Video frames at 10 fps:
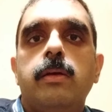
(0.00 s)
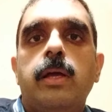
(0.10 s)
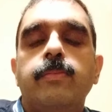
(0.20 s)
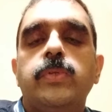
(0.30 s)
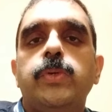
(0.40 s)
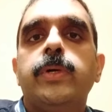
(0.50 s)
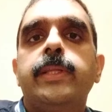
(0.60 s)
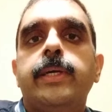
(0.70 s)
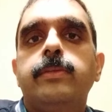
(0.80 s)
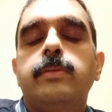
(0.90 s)
I'm sure
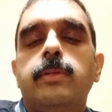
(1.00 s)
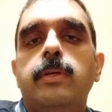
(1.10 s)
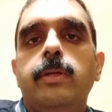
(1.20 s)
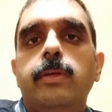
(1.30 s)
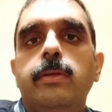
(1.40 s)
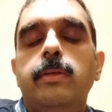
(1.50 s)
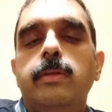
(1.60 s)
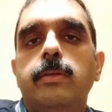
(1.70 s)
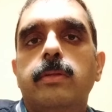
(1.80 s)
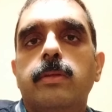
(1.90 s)
that
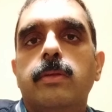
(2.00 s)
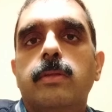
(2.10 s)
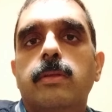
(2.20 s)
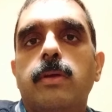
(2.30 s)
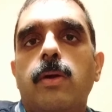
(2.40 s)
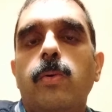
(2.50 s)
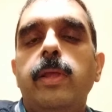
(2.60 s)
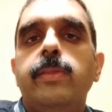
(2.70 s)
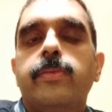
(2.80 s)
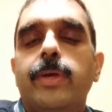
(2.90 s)
only
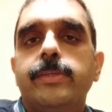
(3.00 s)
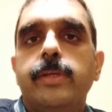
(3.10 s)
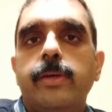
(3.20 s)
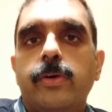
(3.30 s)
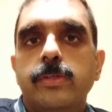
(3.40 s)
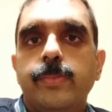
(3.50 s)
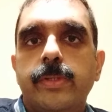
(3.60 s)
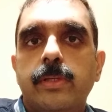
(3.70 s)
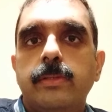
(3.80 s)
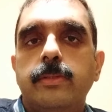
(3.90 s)
in the tertiary
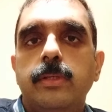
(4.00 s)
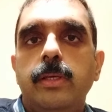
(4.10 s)
hospitals